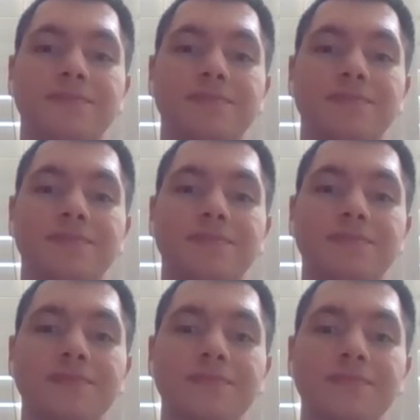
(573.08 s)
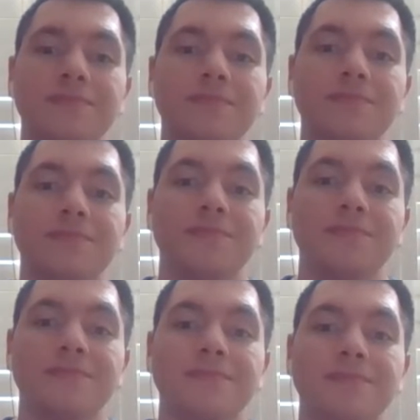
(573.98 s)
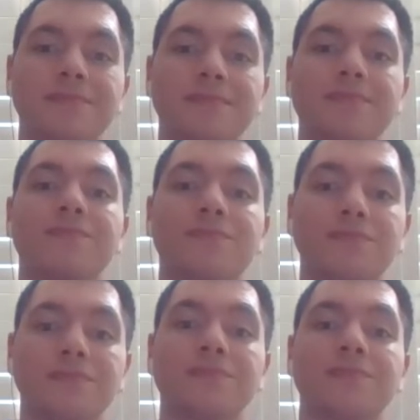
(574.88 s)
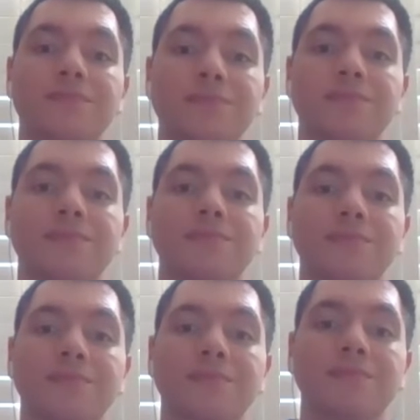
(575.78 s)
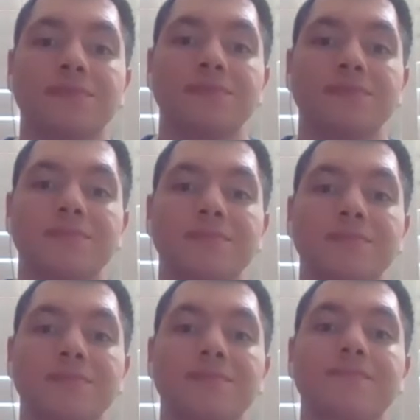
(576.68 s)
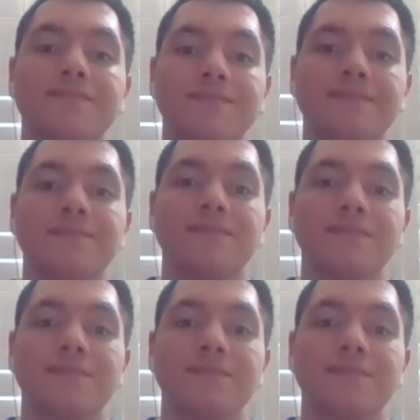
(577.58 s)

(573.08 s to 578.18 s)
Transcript: [no speech]